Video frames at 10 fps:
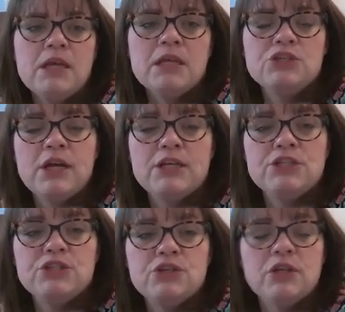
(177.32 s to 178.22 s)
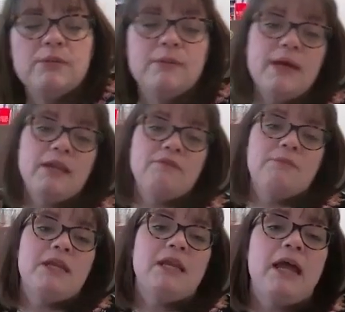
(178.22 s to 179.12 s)
Contractions are going to be about every
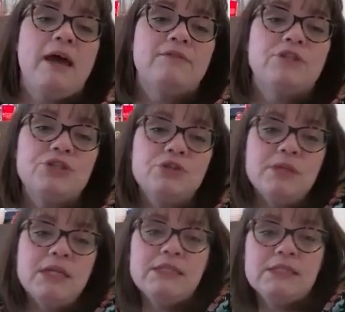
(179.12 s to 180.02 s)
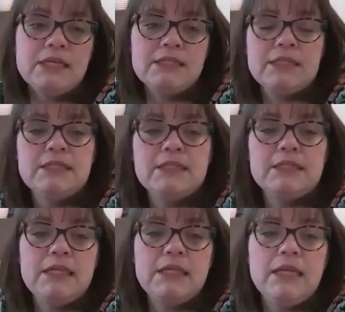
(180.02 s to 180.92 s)
1.5 to 2 minutes, lasting
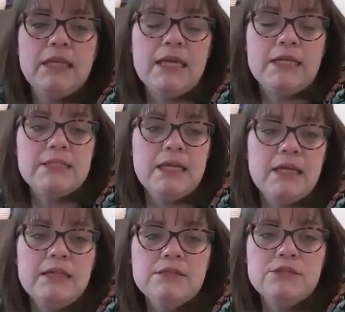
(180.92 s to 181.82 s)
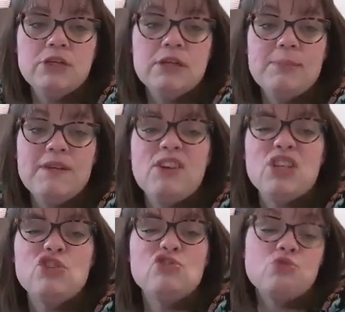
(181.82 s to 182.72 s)
60 to 90 seconds. They're going to be very
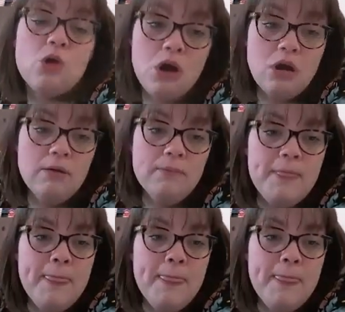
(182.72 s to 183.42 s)
strong.